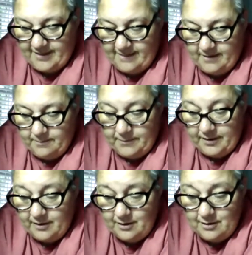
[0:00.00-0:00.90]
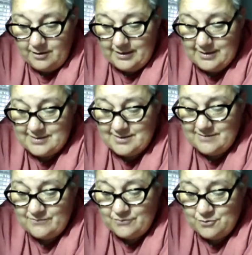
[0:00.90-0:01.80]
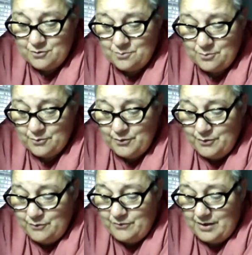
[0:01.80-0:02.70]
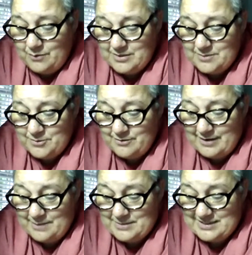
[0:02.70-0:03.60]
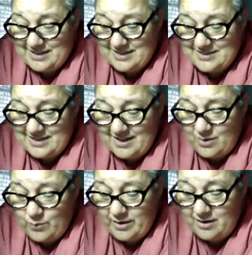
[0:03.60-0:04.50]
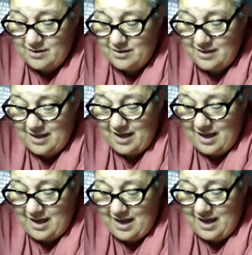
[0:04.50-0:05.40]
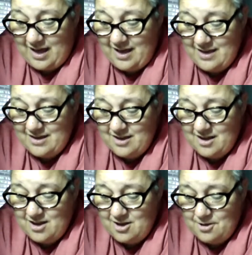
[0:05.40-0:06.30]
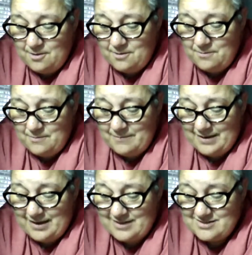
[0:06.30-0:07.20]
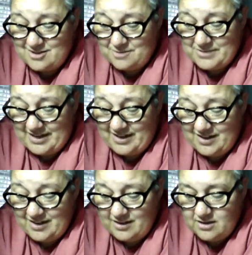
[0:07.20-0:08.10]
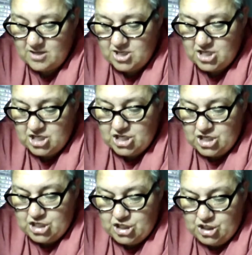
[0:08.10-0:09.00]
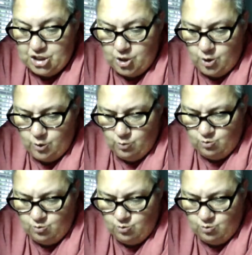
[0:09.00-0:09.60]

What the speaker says: The pill isn't foolproof, I whisper. And besides that, well, I stopped taking it. You